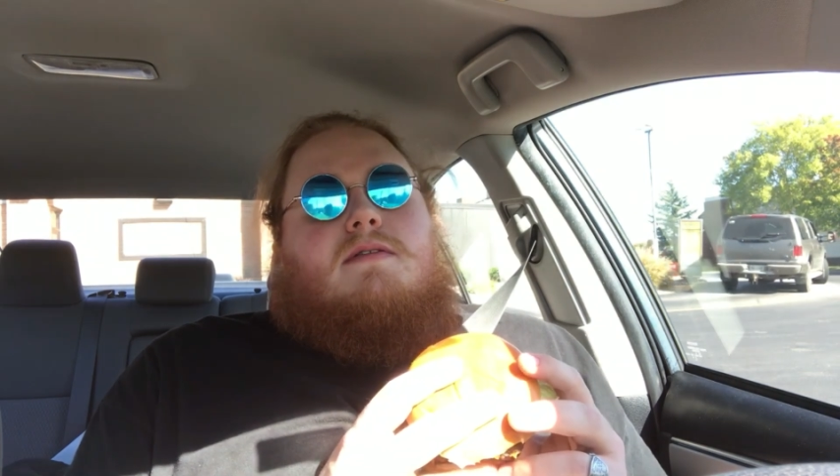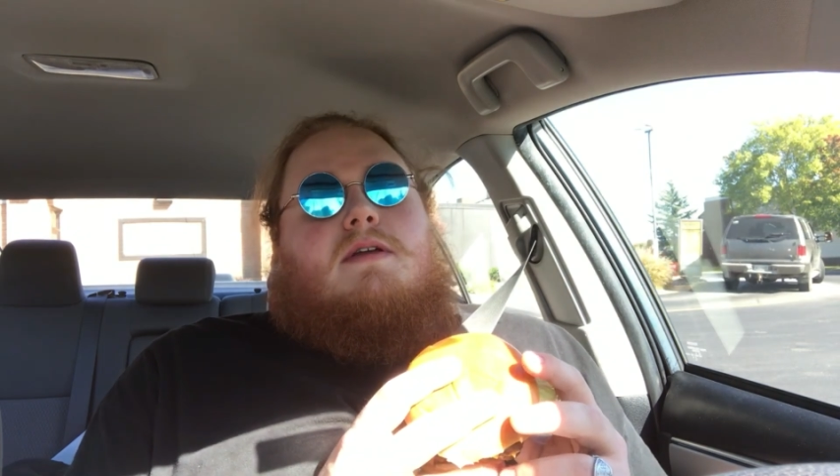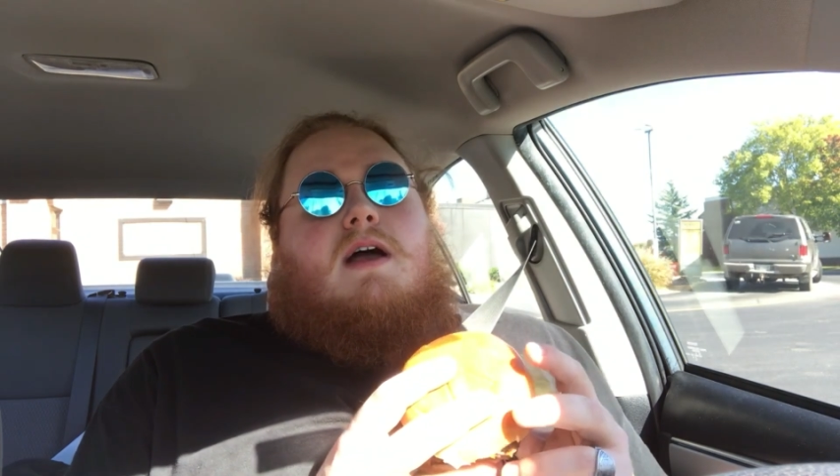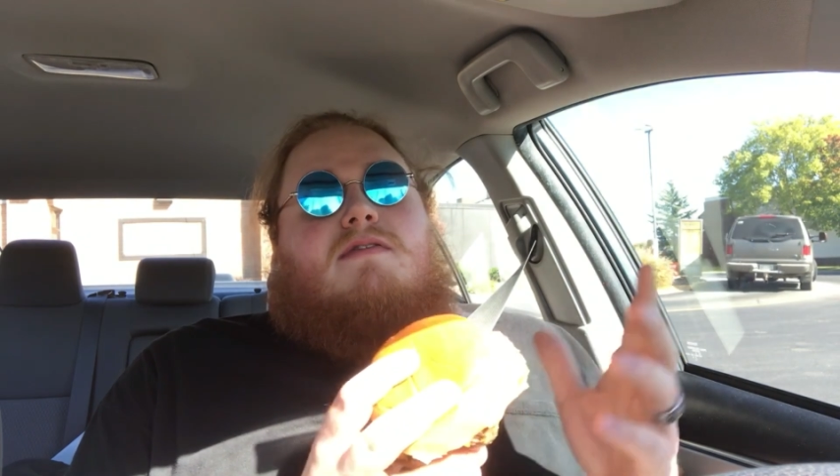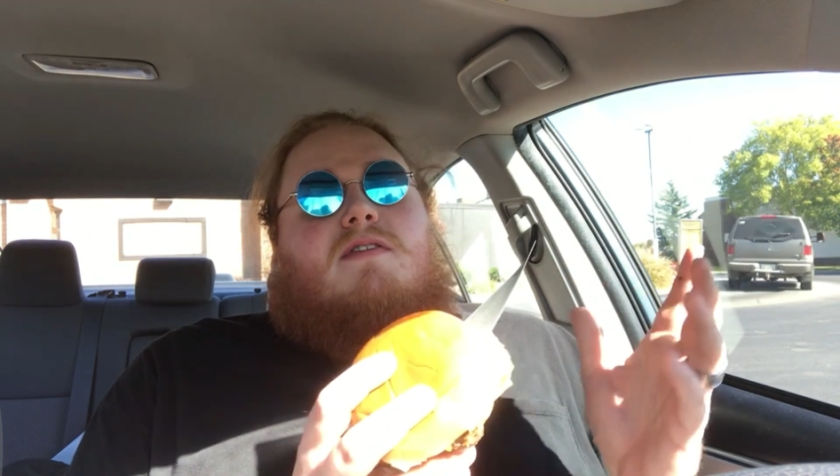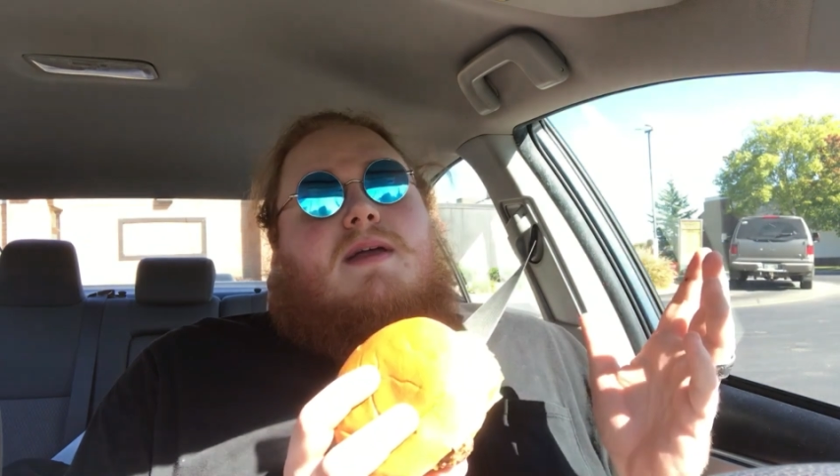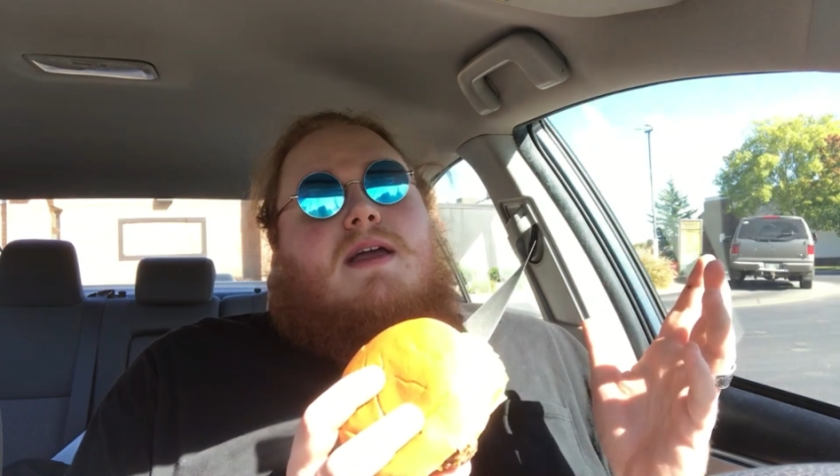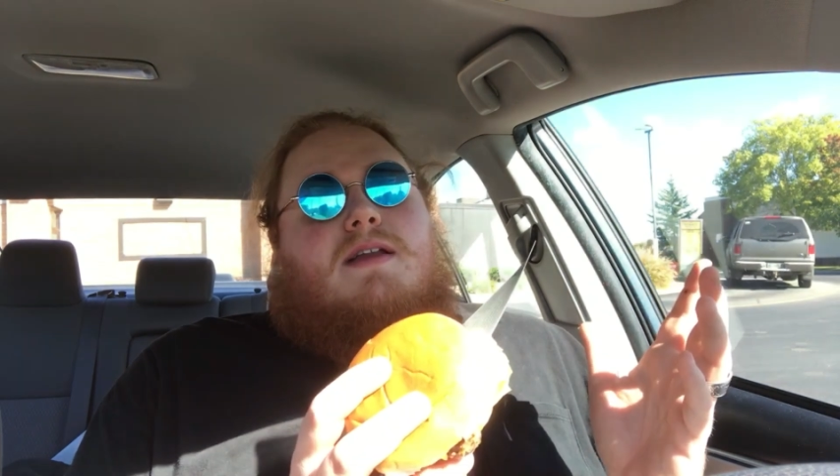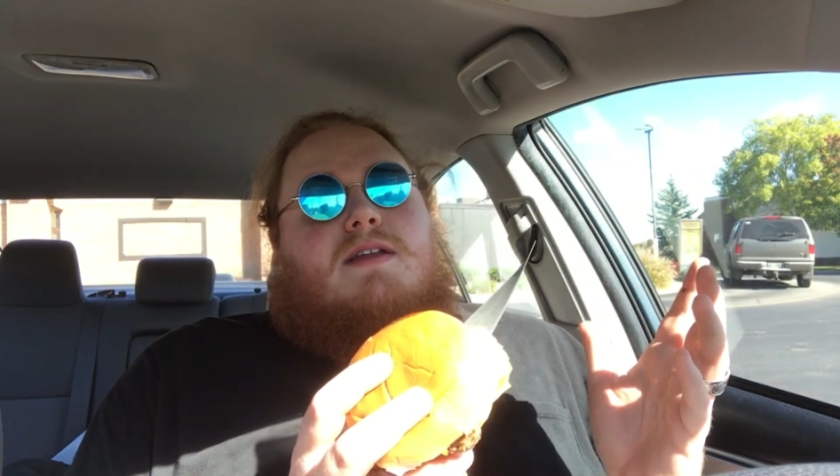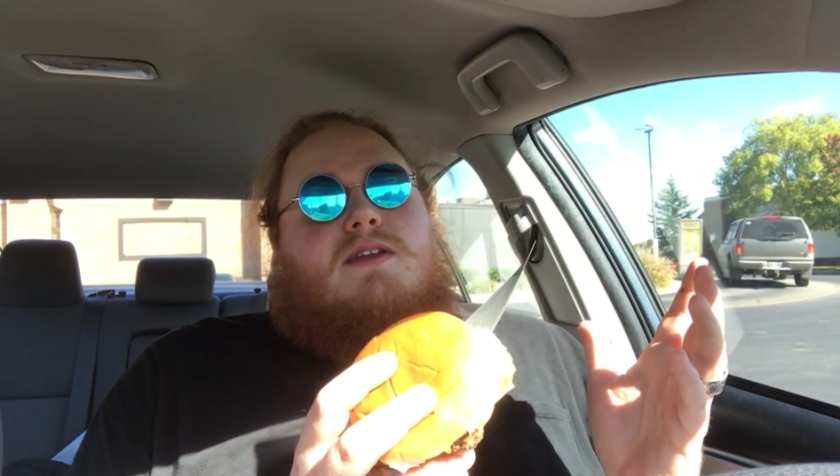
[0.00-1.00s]
God
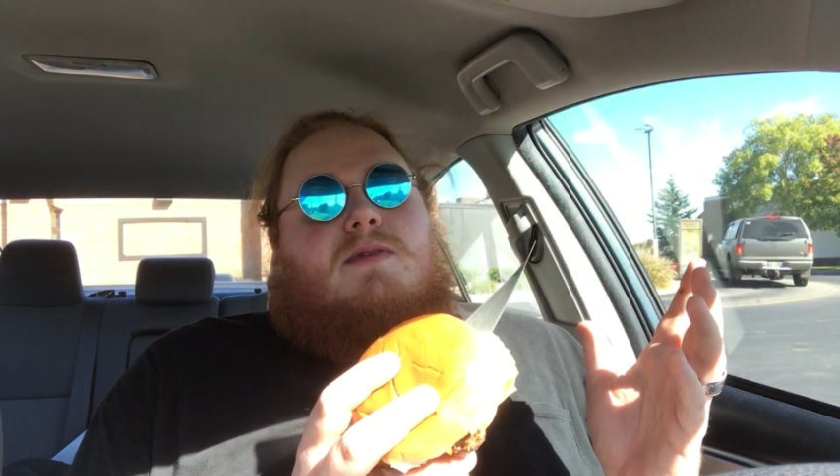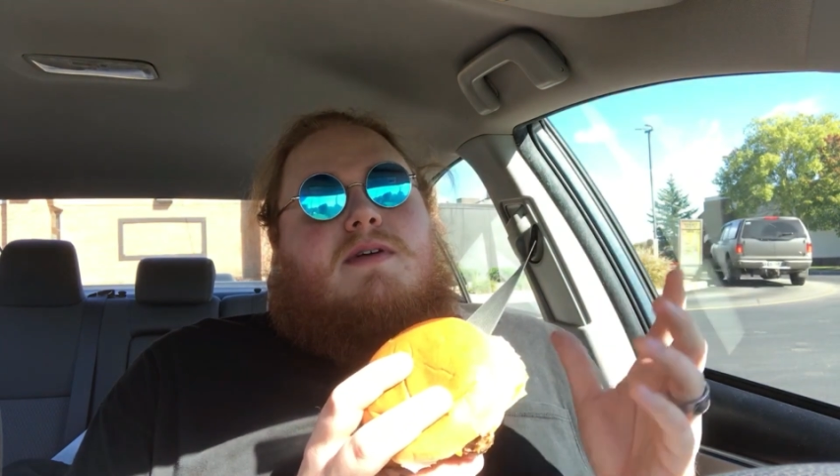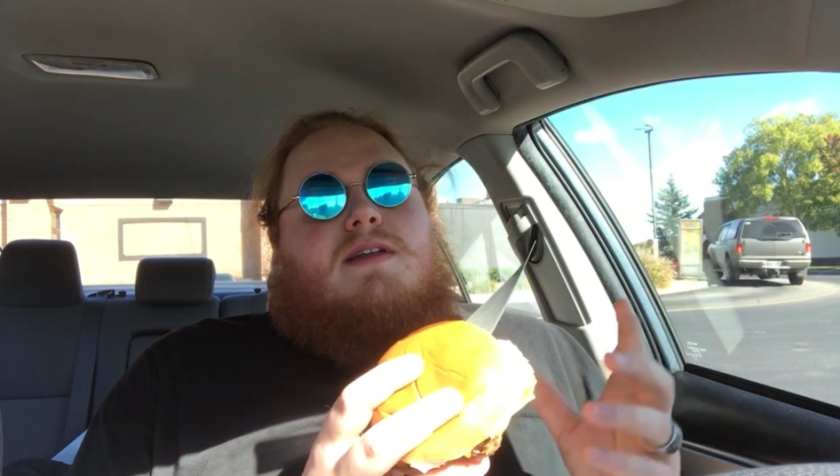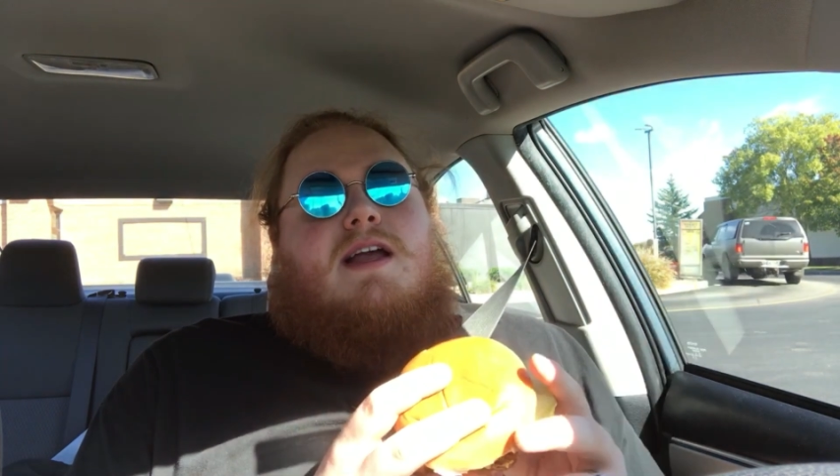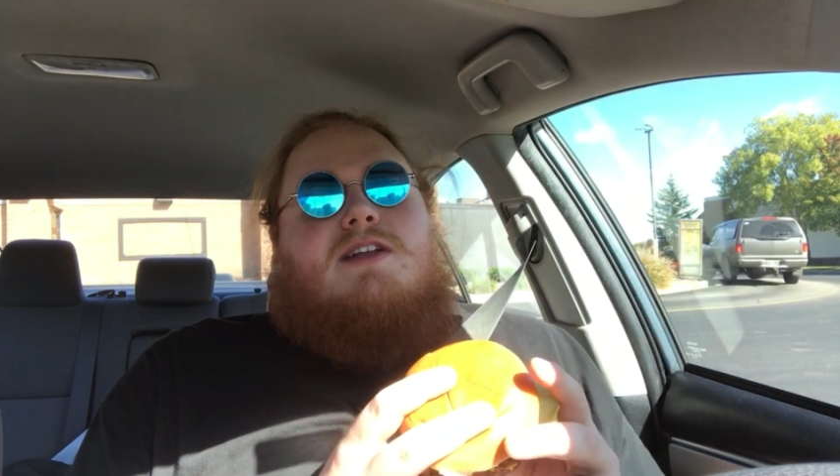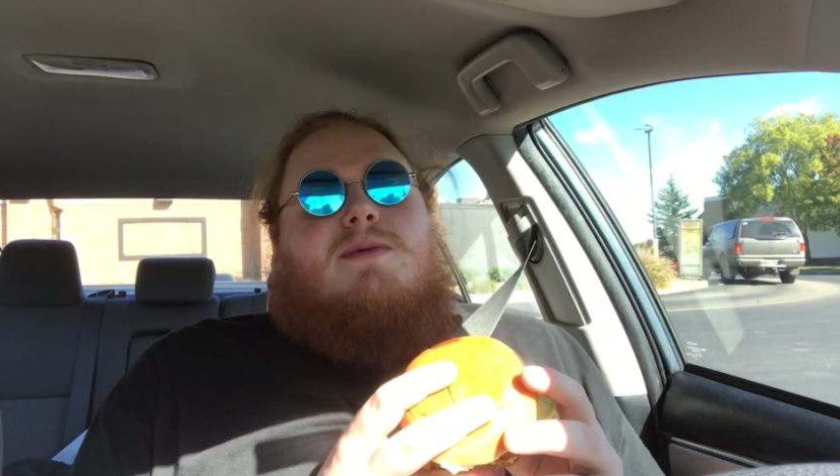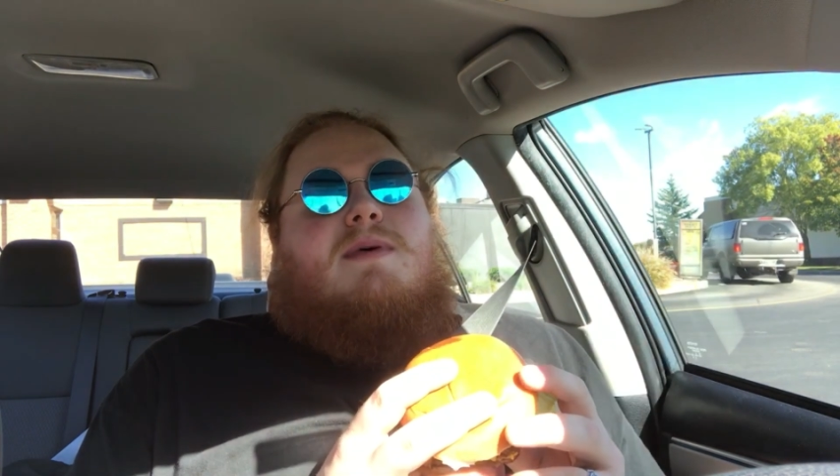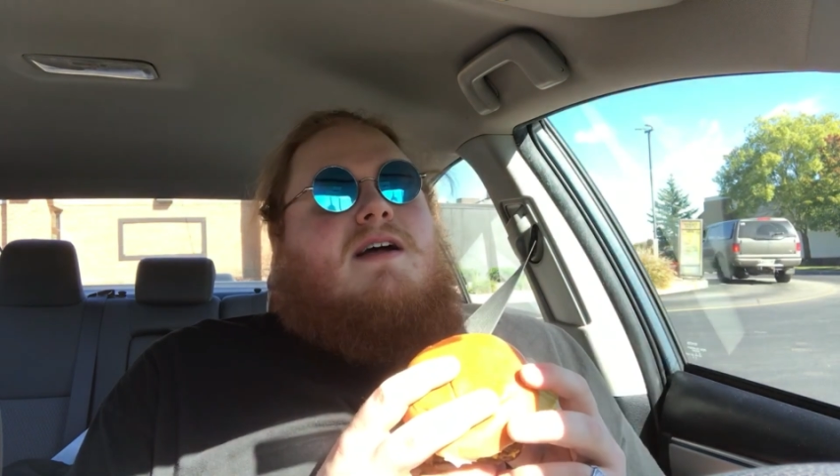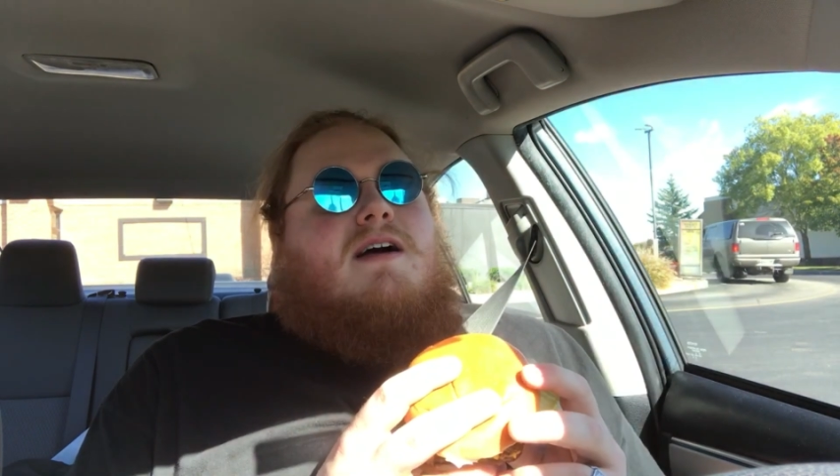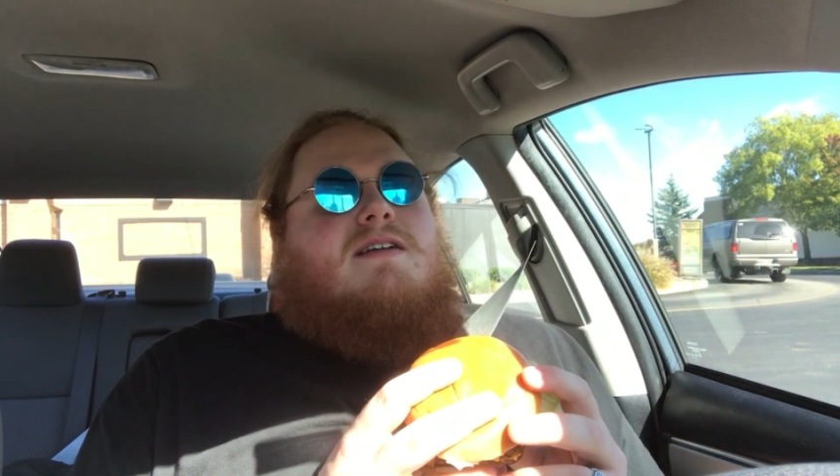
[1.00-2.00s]
forbid you put ketchup
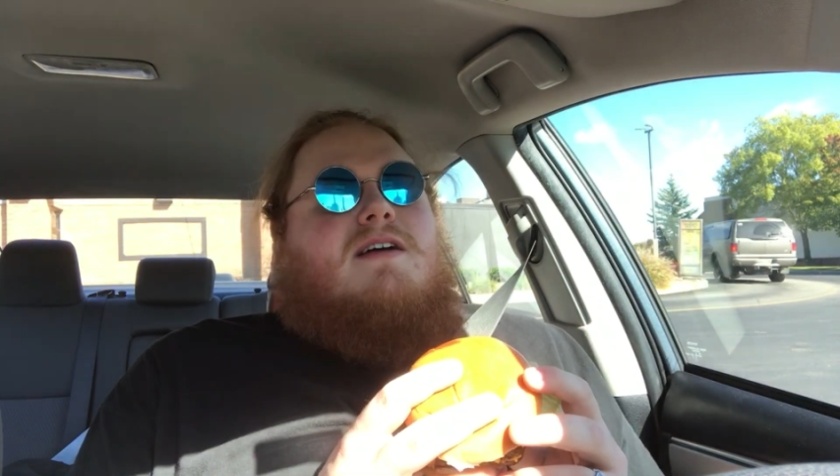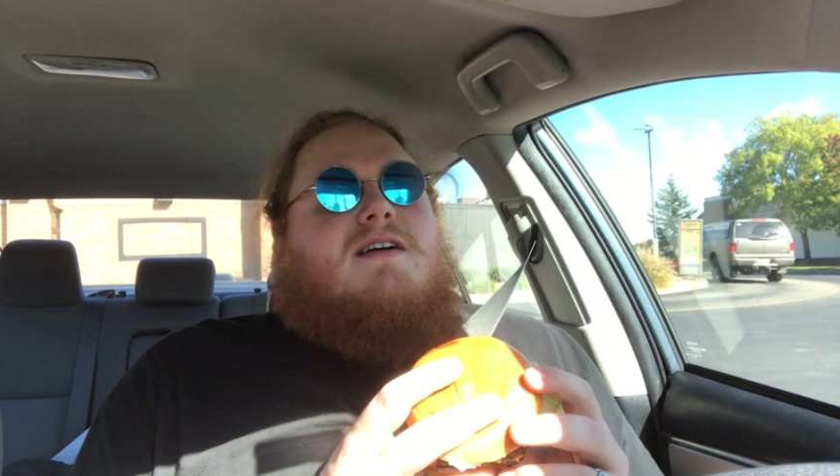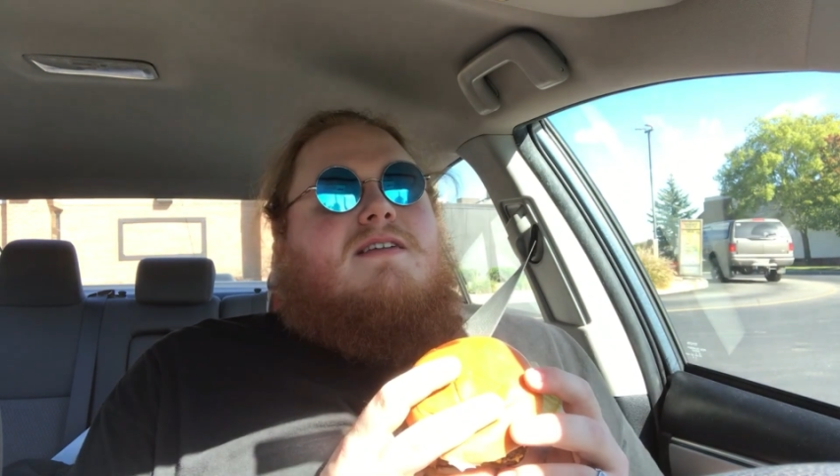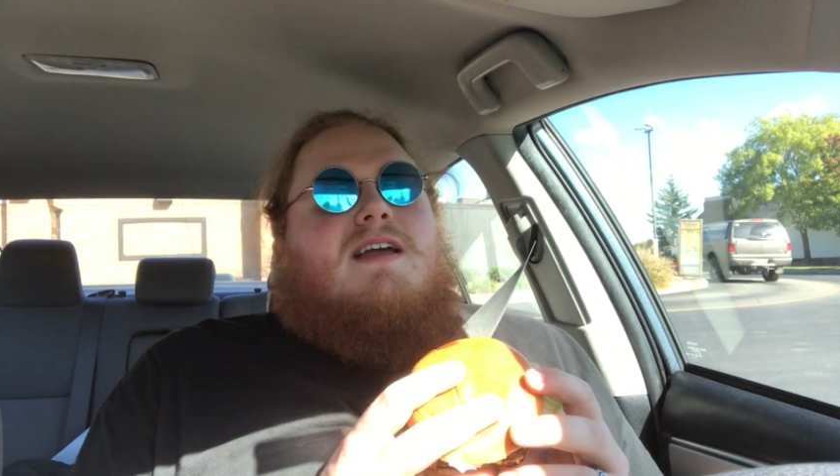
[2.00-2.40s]
on a hot dog,